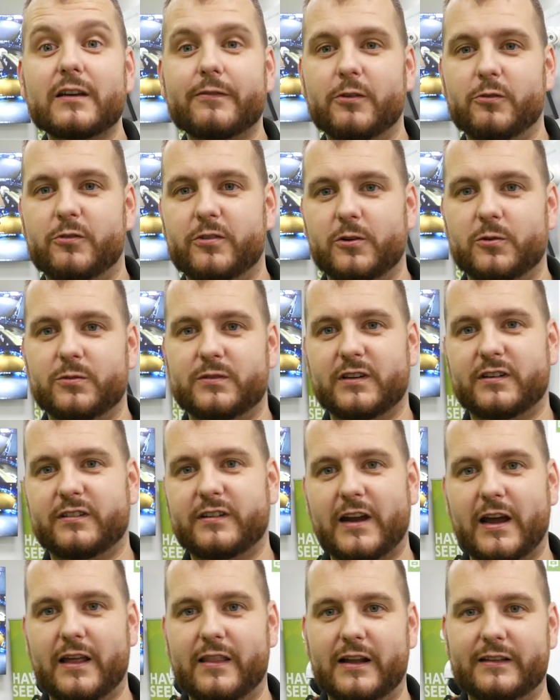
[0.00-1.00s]
if you choose to
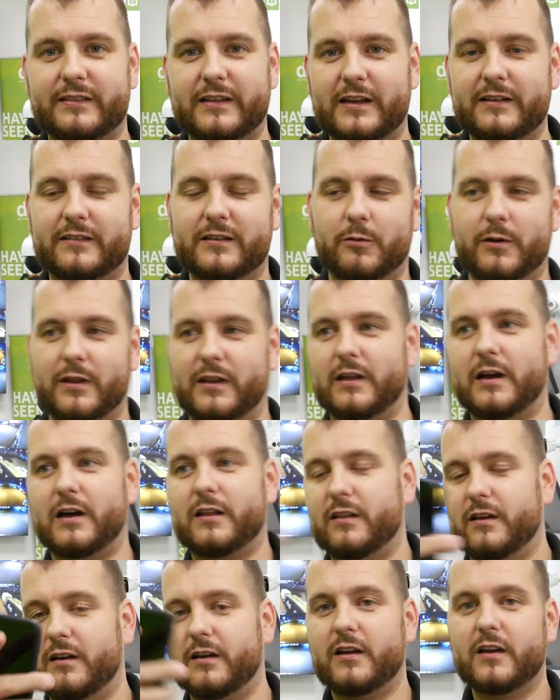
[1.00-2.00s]
share that data with
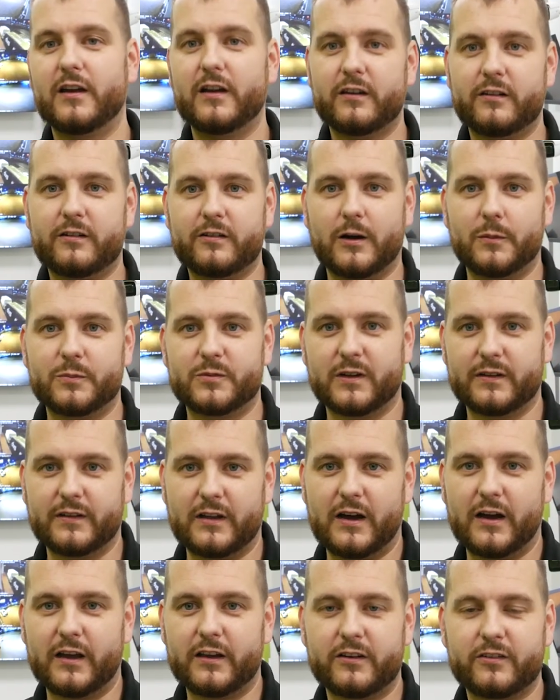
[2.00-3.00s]
other shops on
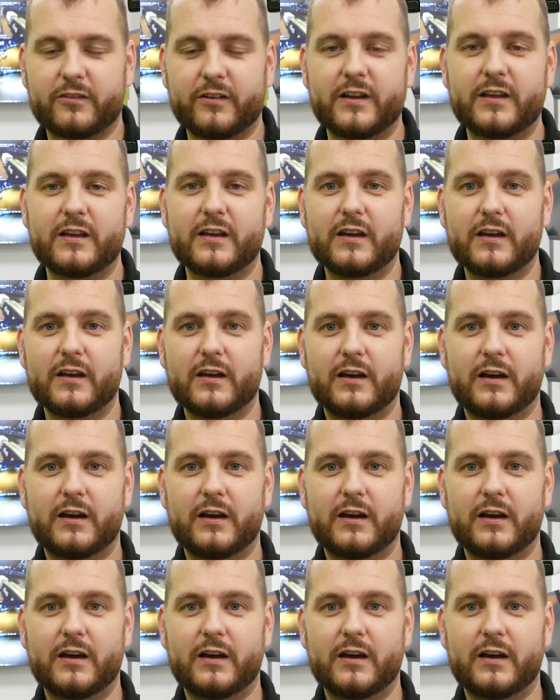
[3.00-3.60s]
the high street,